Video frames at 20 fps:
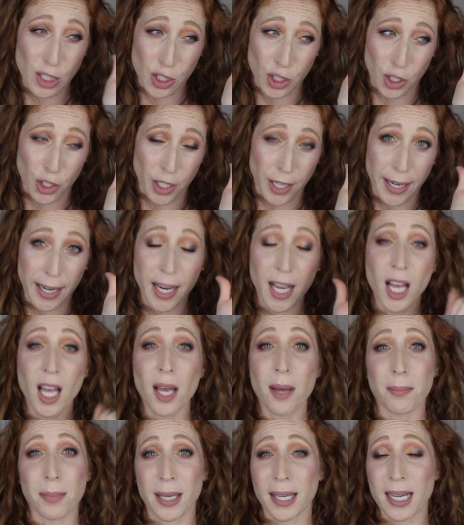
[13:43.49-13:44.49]
sorry
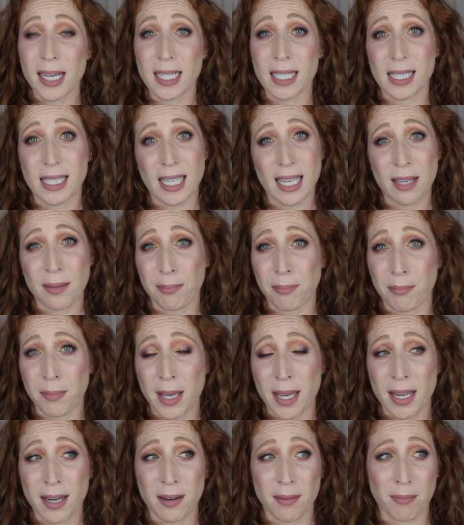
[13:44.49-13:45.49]
because it
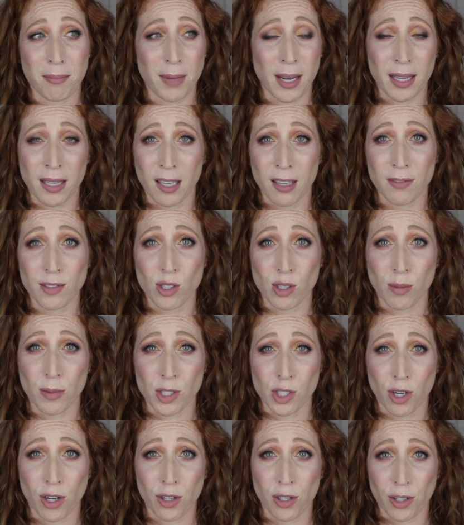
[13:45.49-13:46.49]
made my life so
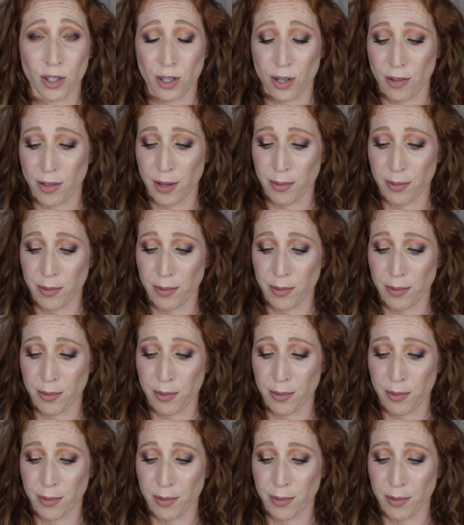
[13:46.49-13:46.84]
much harder